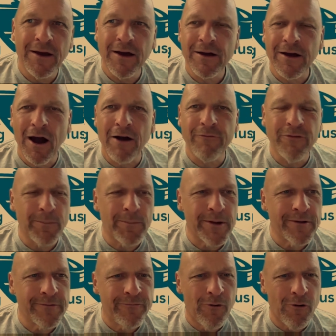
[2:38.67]
Car
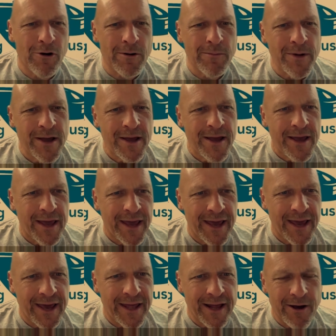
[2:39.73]
Flipping Forum.
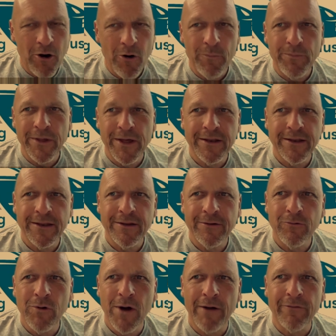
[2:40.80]
And I hope that
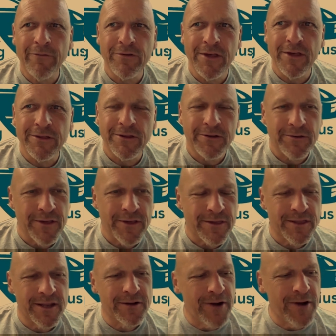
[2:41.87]
whoever's
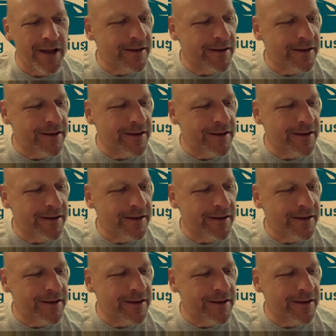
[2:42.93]
listening right